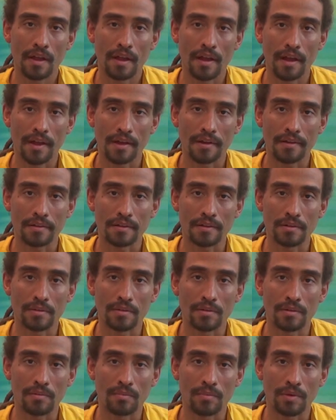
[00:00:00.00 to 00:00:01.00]
And
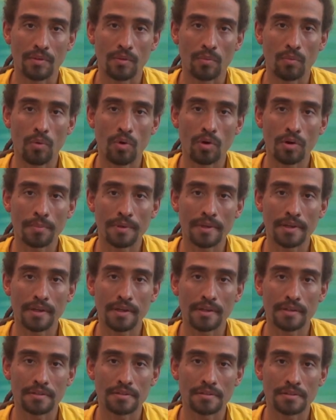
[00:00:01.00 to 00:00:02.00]
when the war
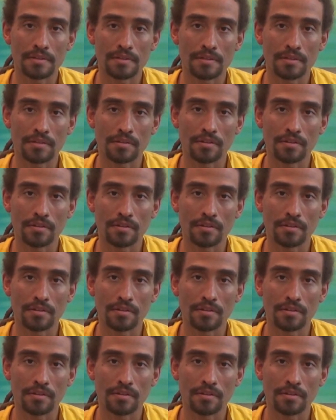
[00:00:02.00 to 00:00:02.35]
begins,